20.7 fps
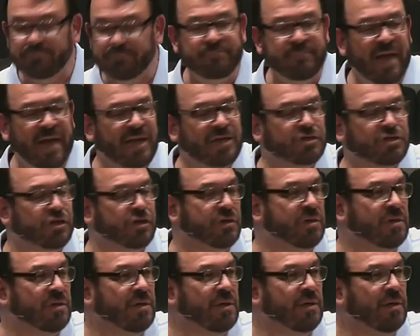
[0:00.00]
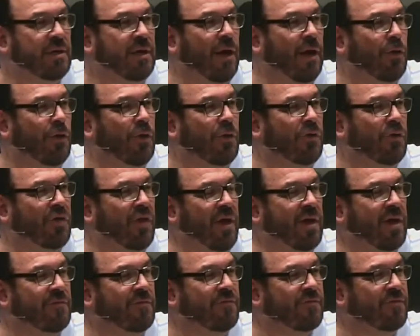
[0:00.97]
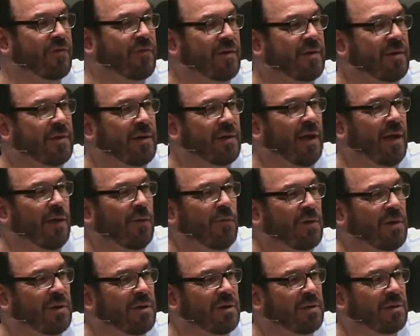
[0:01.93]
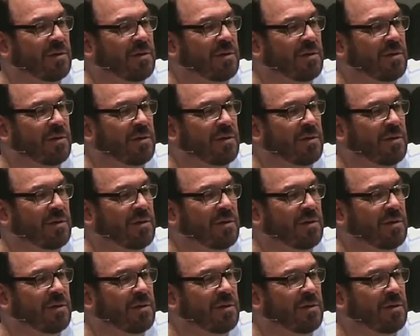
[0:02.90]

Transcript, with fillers: Nature, you think of, when